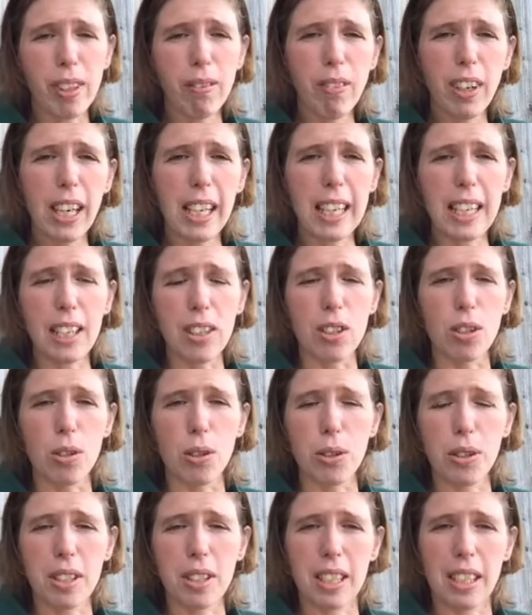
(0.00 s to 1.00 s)
really
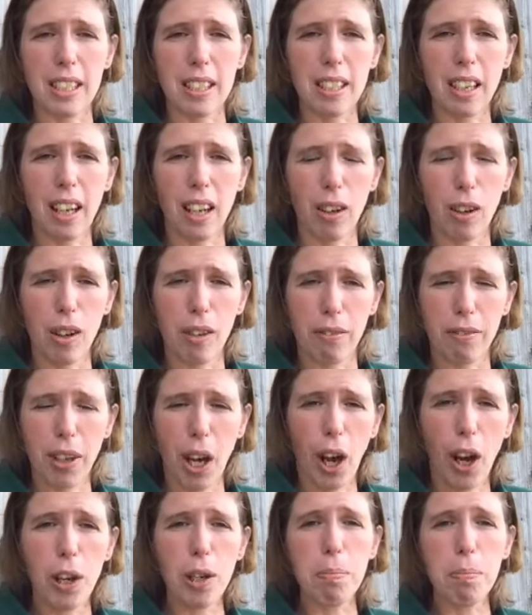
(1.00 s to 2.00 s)
exhausted a lot of
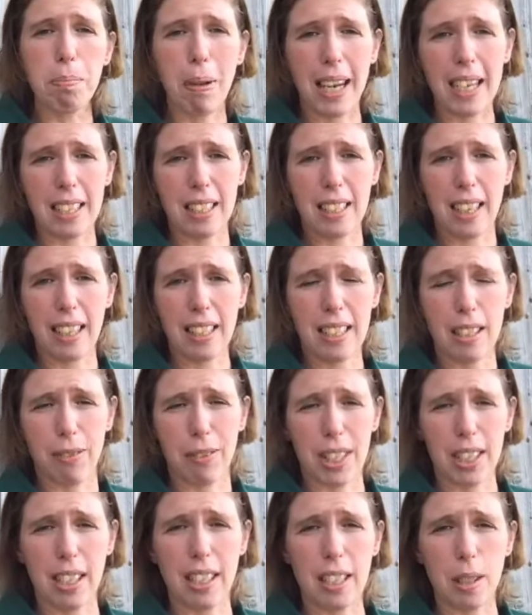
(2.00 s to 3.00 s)
home-based
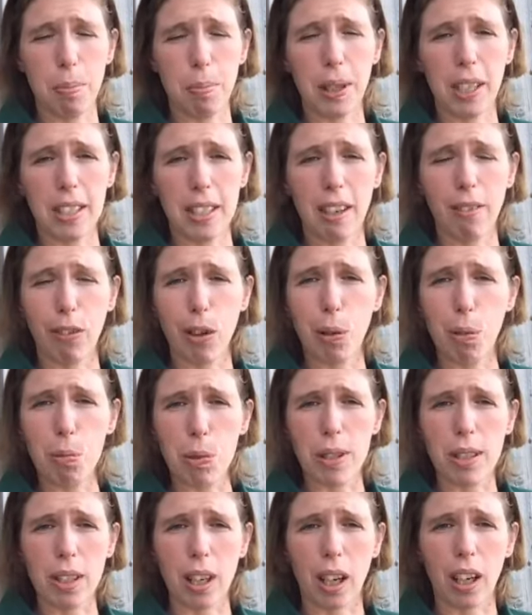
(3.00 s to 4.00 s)
activities because everyone
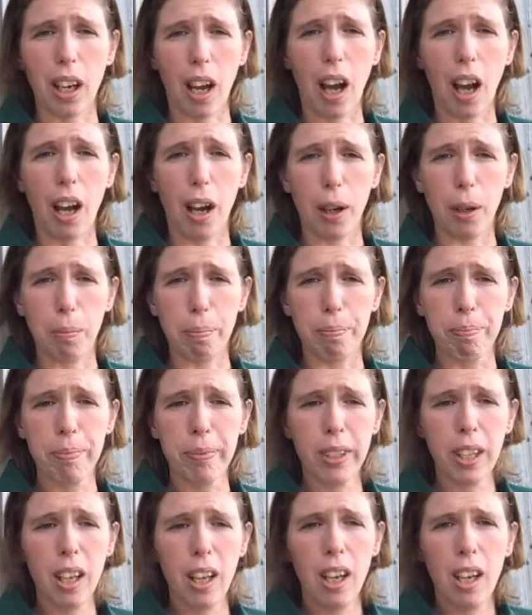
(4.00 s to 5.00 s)
was stuck at home.
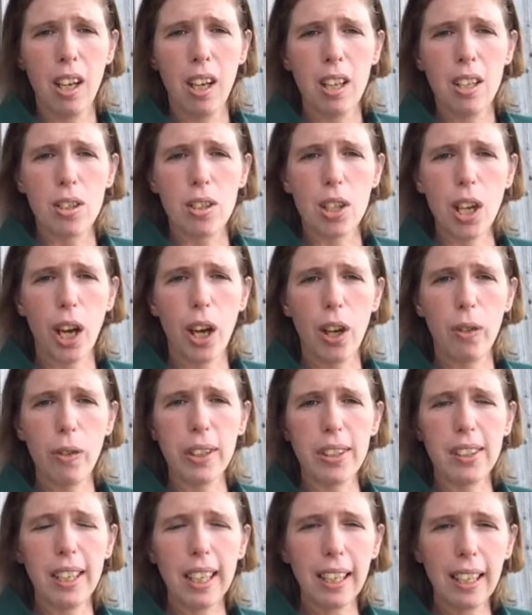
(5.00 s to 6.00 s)
So
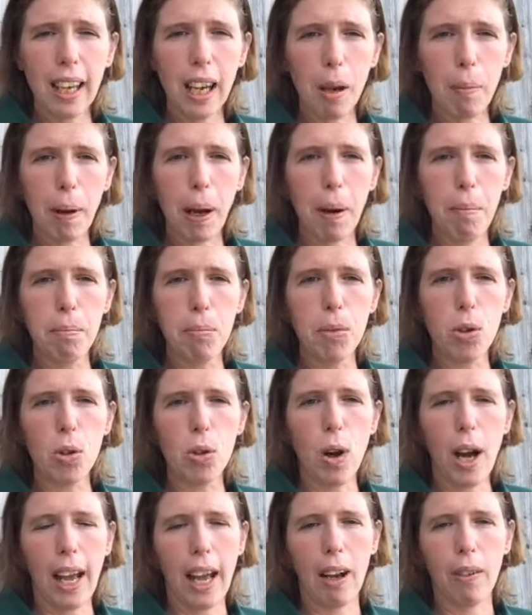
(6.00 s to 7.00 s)
thinking about
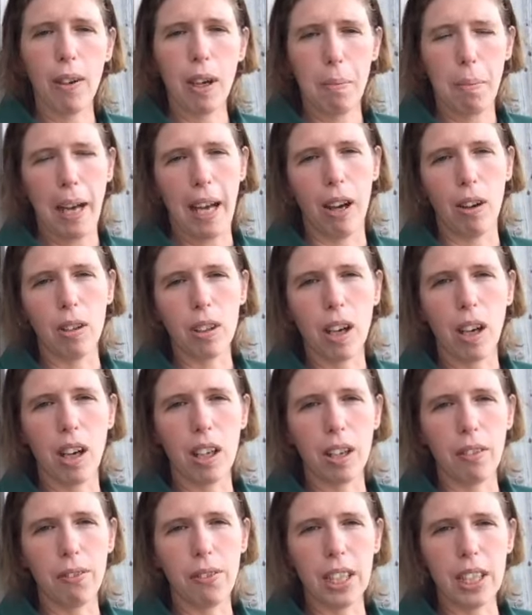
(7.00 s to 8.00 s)
more out and about
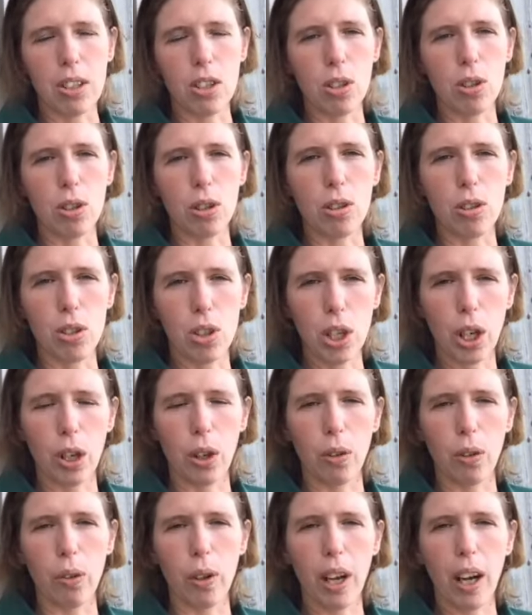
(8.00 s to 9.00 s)
kind of things you can
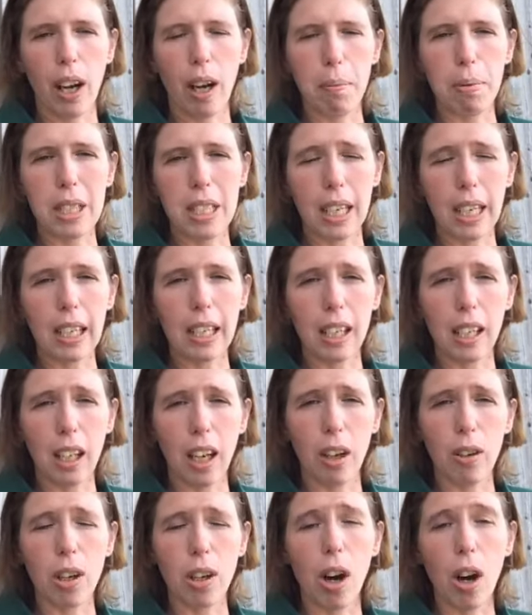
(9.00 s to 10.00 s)
do, particularly
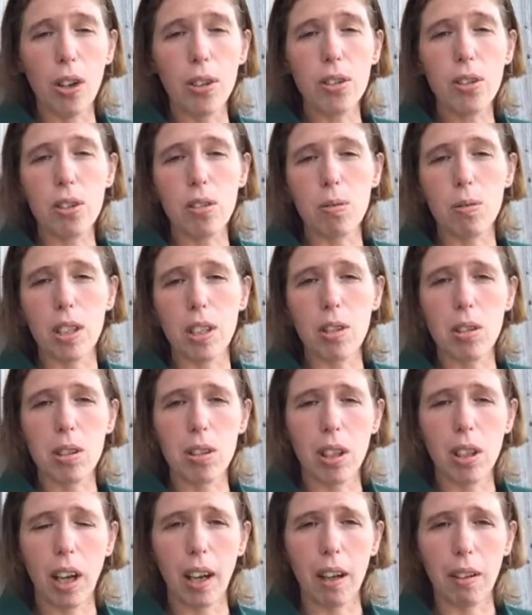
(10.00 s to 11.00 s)
low cost,
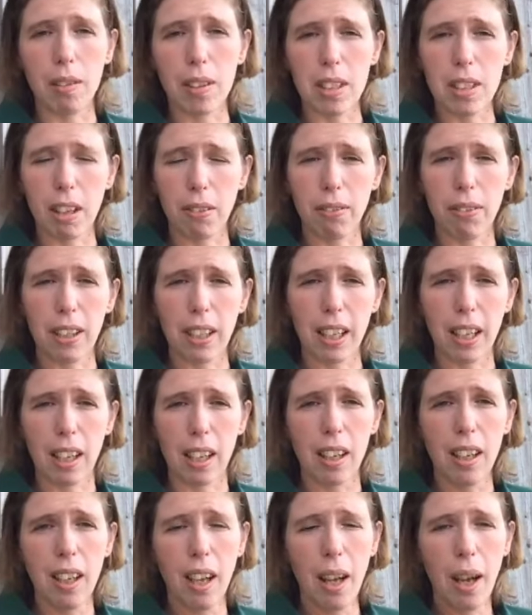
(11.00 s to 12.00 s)
which, you know, is definitely
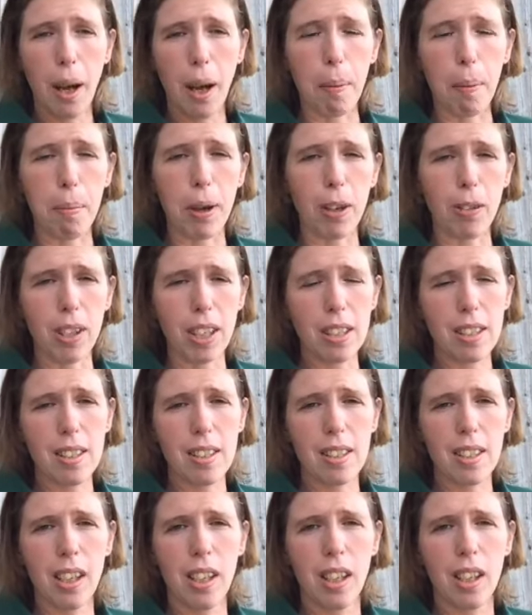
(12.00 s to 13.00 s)
a
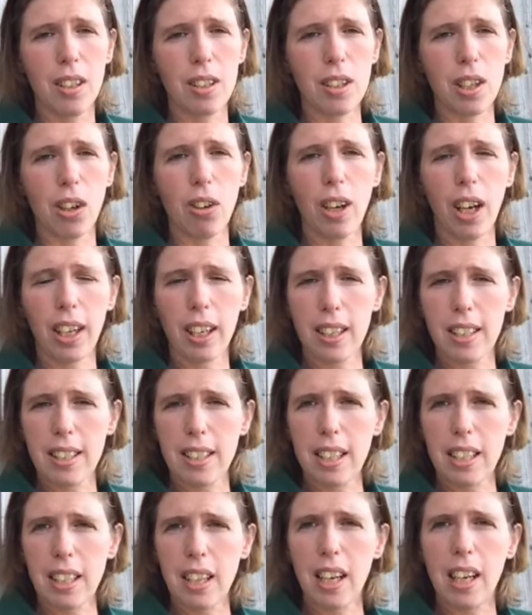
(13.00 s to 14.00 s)
bonus. So like I
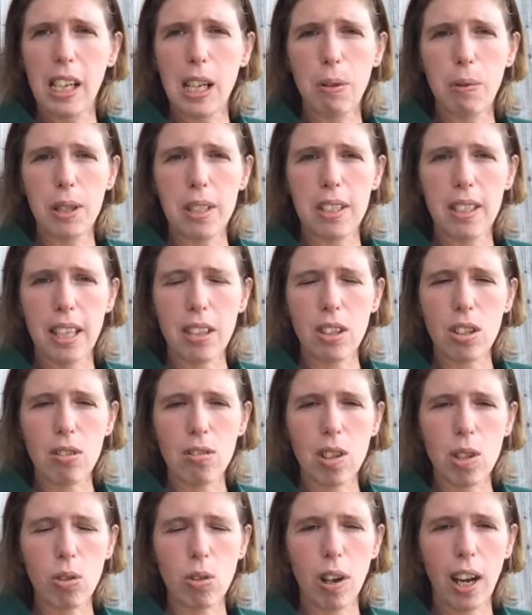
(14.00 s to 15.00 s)
said earlier with the
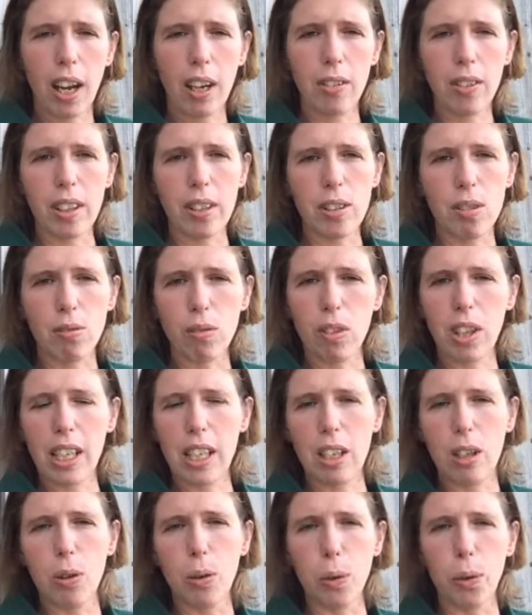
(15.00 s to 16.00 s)
sensory trail, that's a
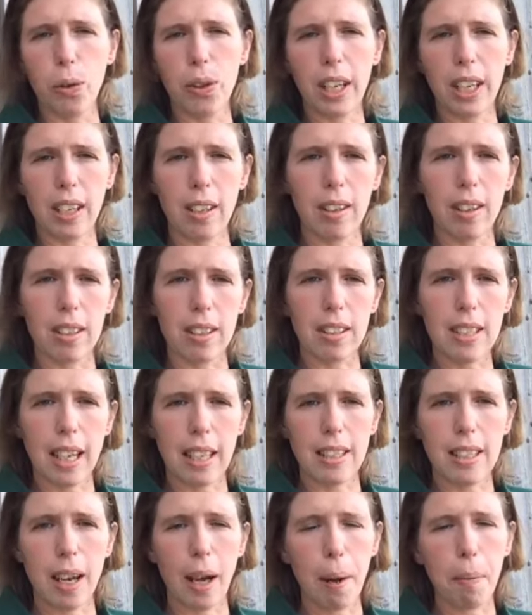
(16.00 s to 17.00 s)
really cool thing you can
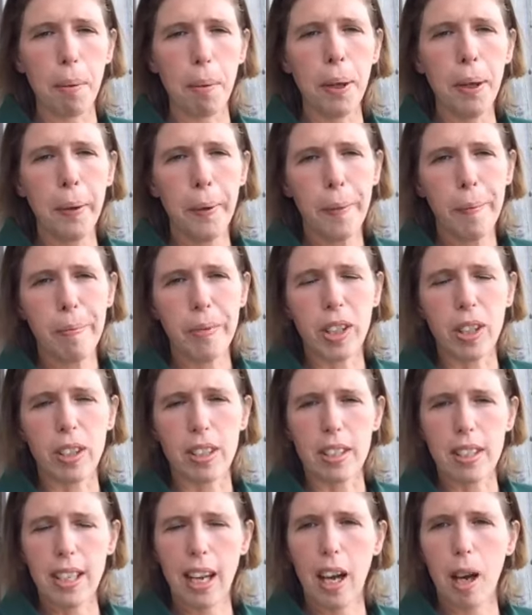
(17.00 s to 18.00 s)
set up. You
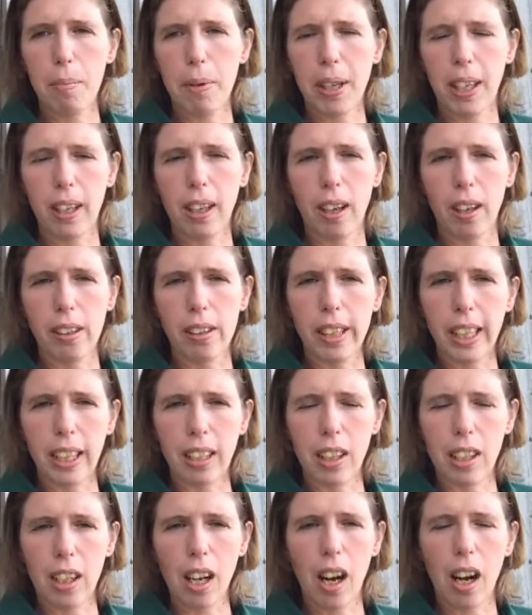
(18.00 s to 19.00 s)
can set up that kind of
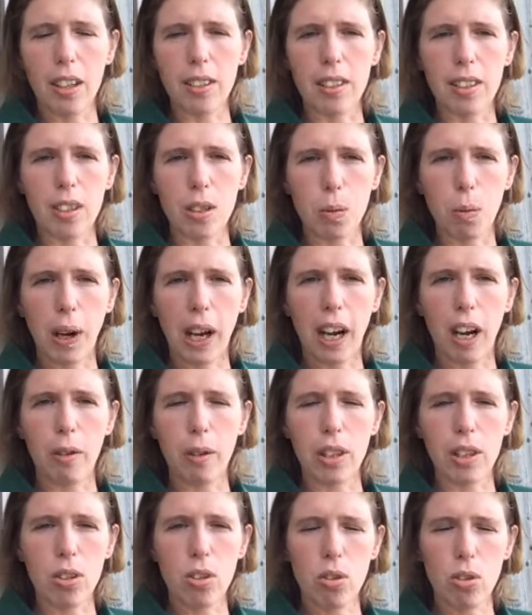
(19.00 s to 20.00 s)
thing in your garden as well,
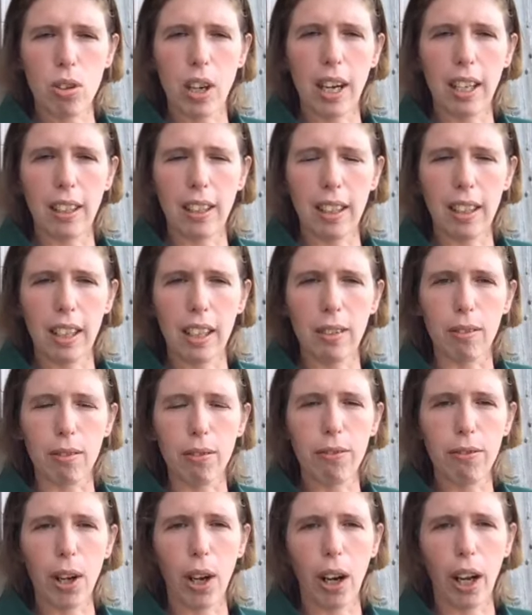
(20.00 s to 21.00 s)
with a string that they can
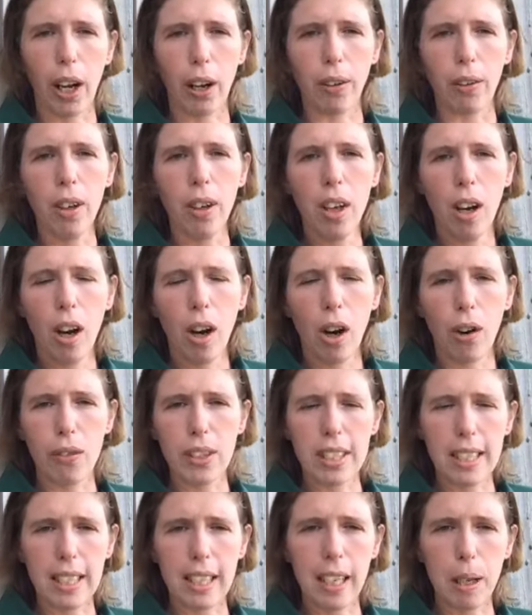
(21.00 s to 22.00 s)
follow,
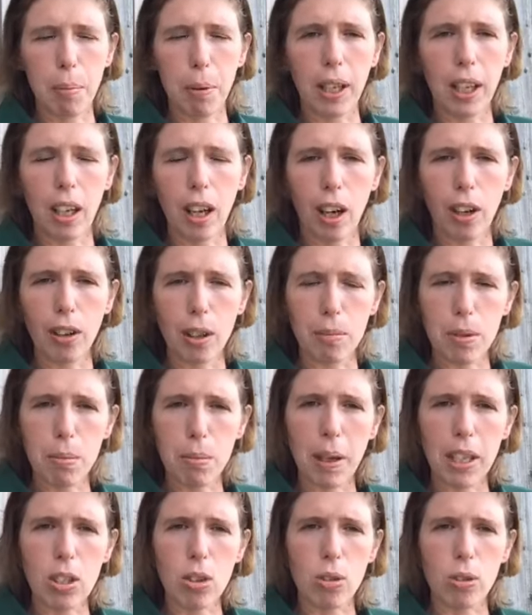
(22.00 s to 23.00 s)
obviously keeping an eye on them
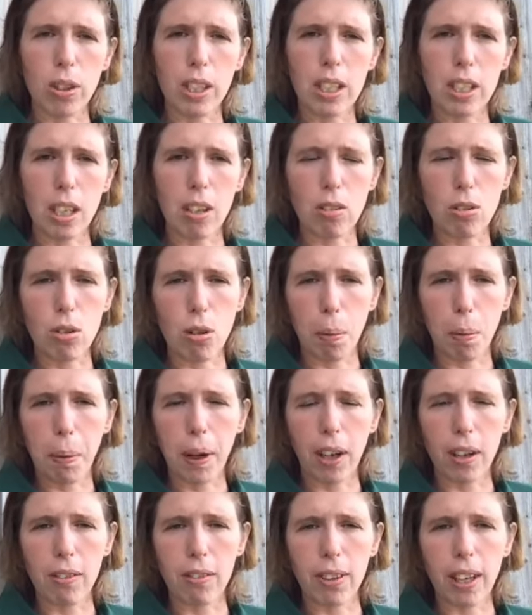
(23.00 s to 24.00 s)
to make sure they don't
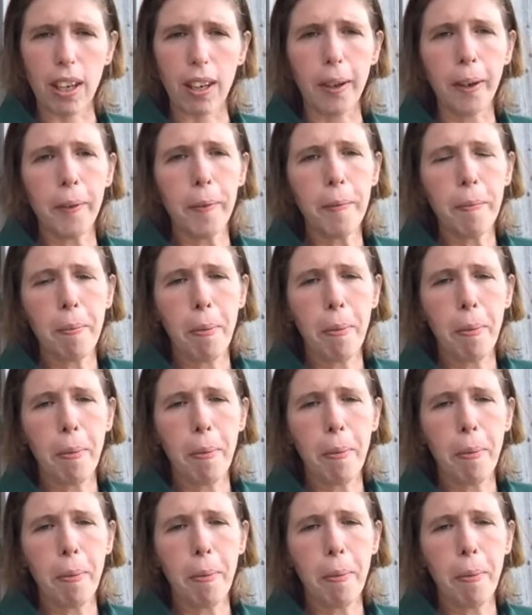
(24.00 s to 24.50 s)
trip over.